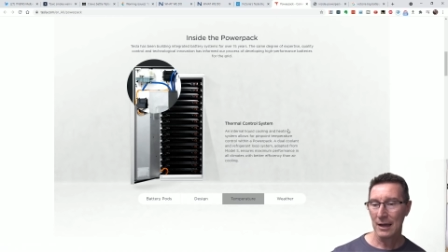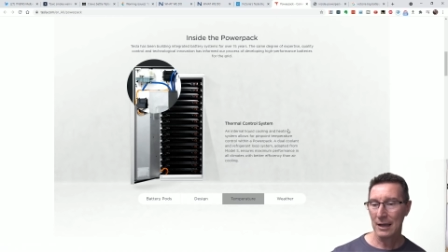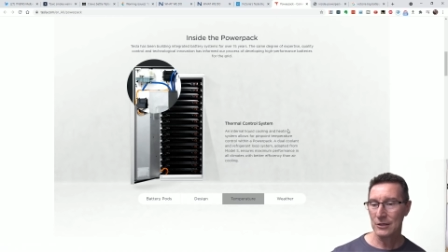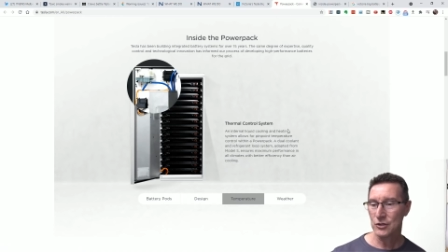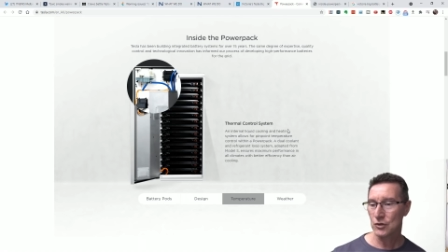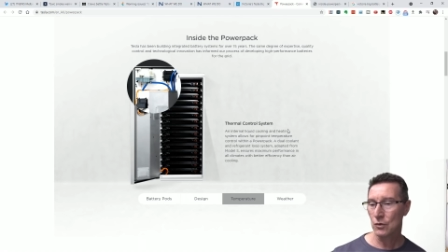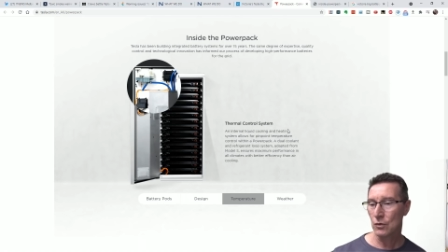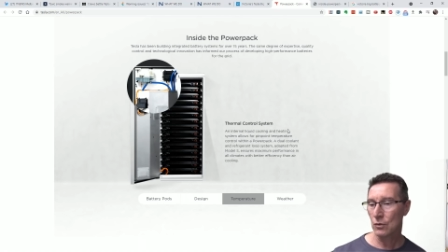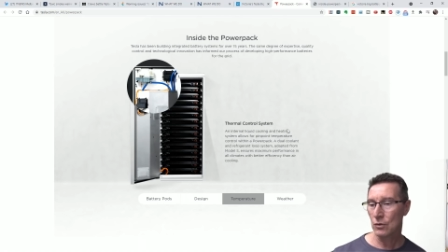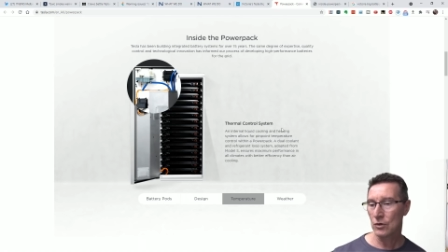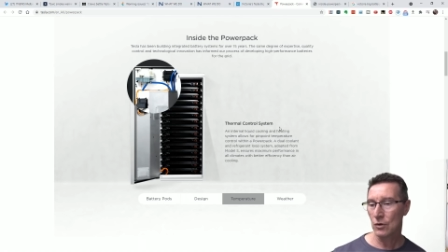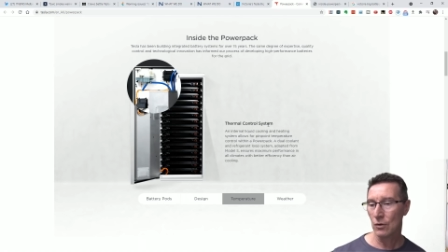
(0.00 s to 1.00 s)
a
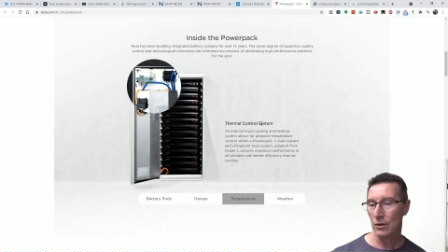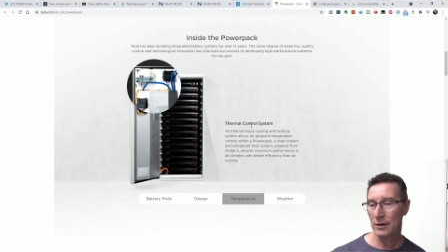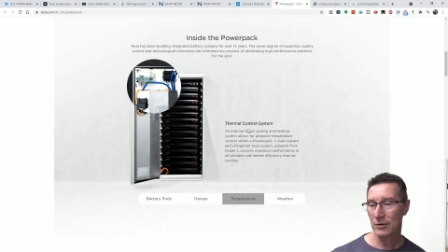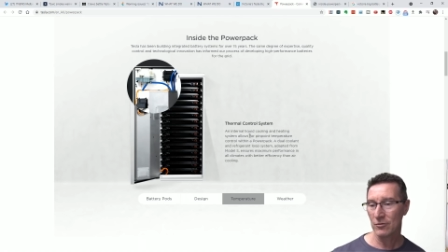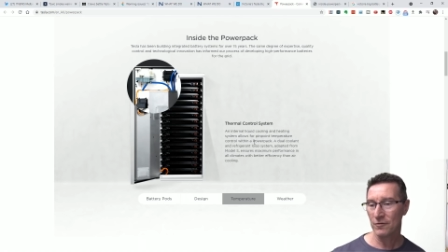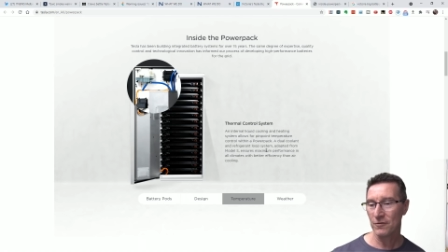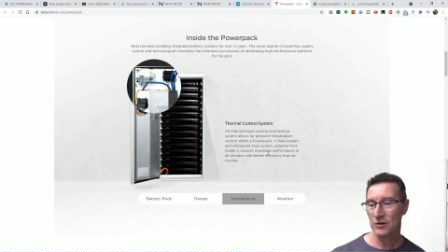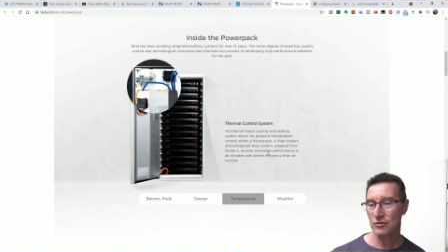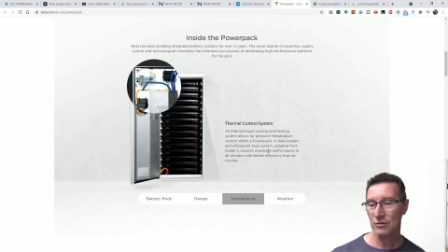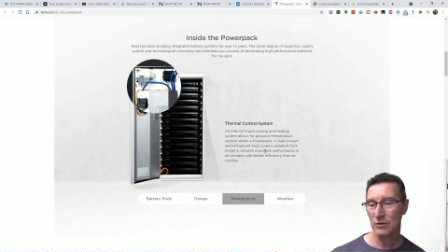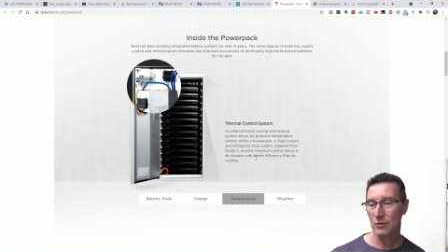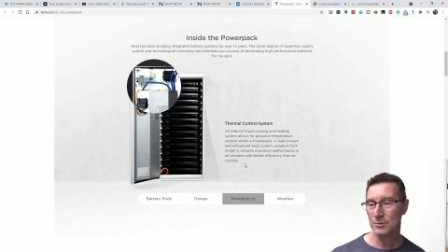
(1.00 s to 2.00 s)
dual coolant and
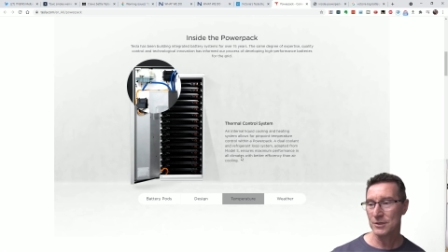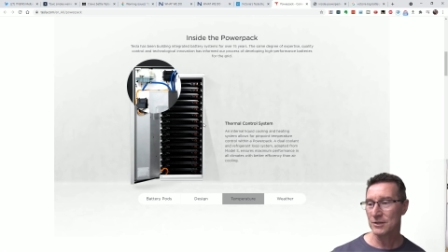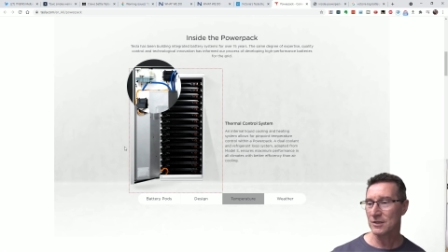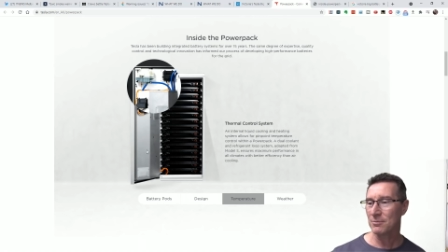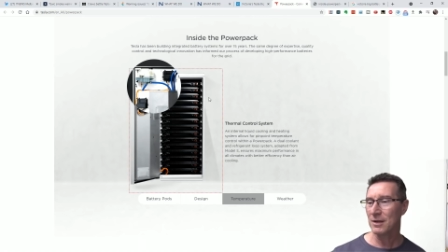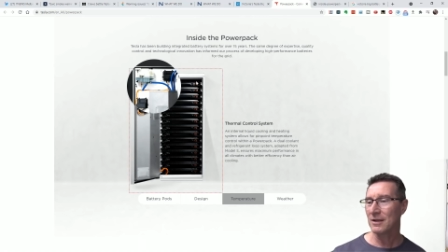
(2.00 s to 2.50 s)
refrigerant loop system.